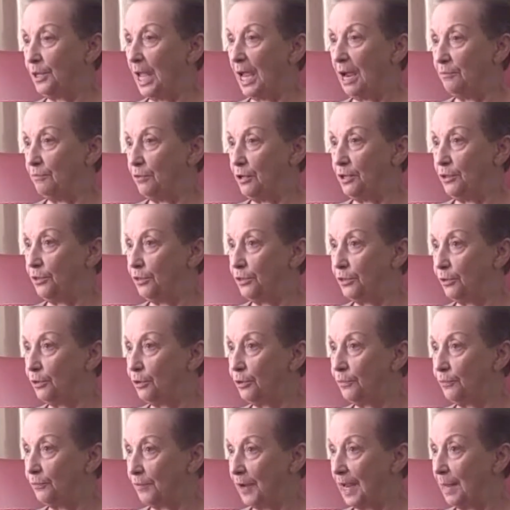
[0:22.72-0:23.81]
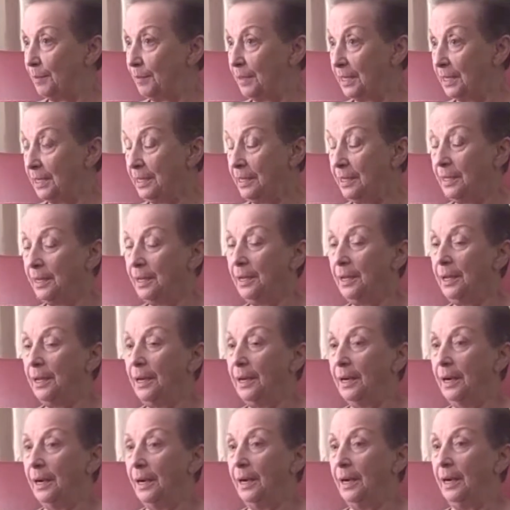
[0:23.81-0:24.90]
every third family.
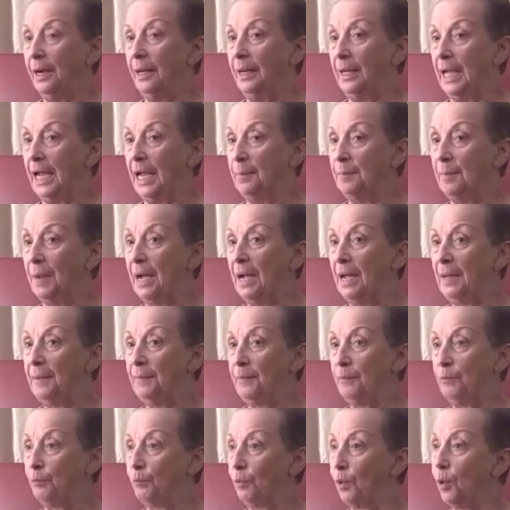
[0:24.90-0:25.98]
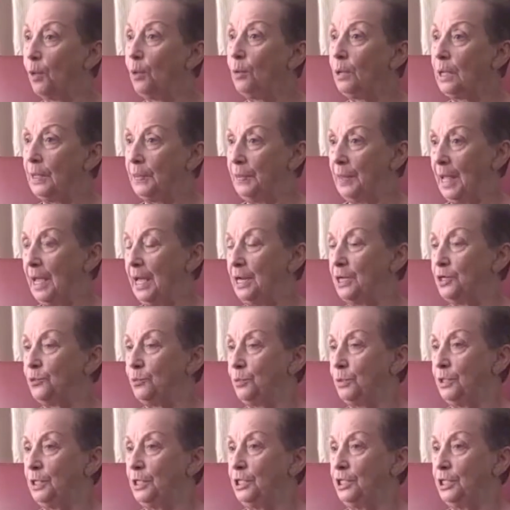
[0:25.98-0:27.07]
And my role in that is
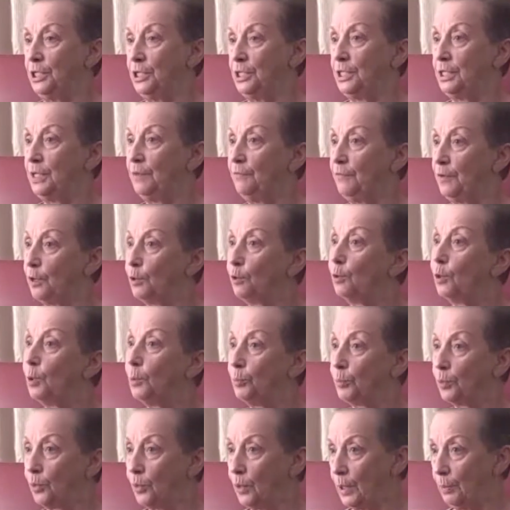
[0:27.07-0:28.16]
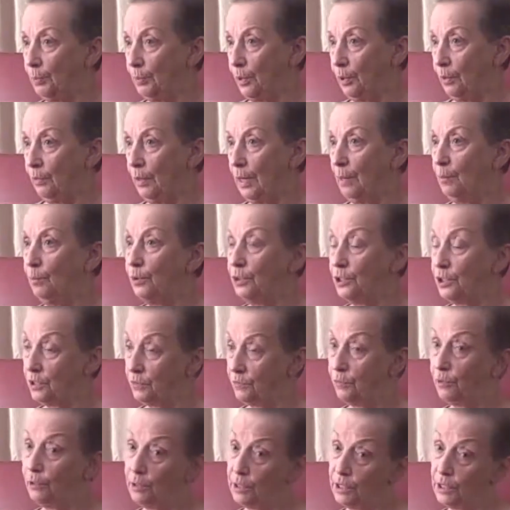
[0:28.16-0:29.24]
really just the federal employee program, which is
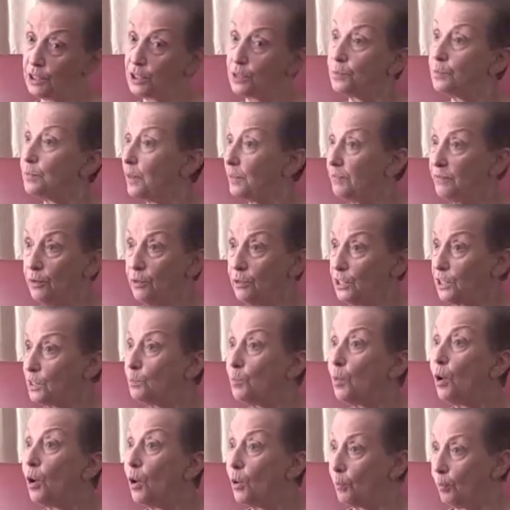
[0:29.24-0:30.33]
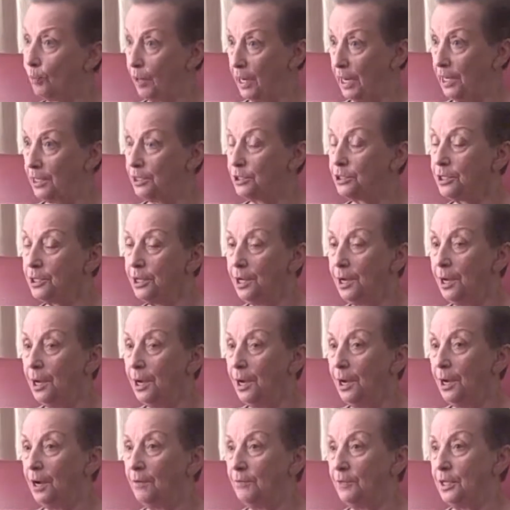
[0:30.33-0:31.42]
a very small branch
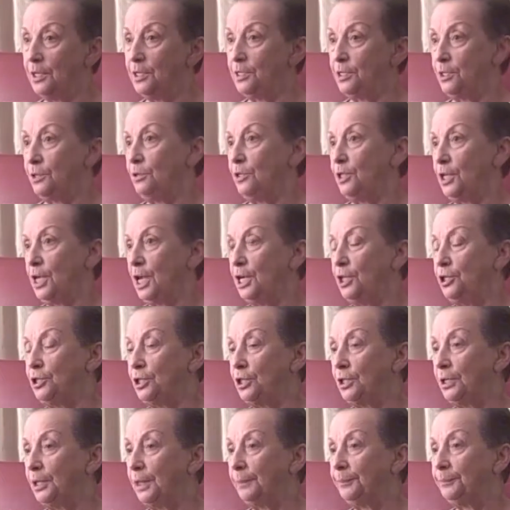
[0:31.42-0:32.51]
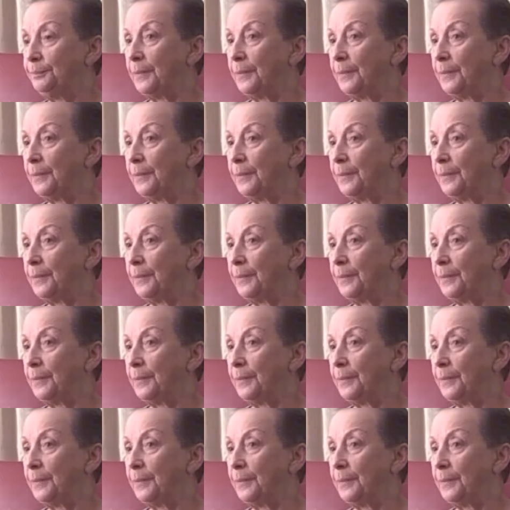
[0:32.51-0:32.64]
of the association.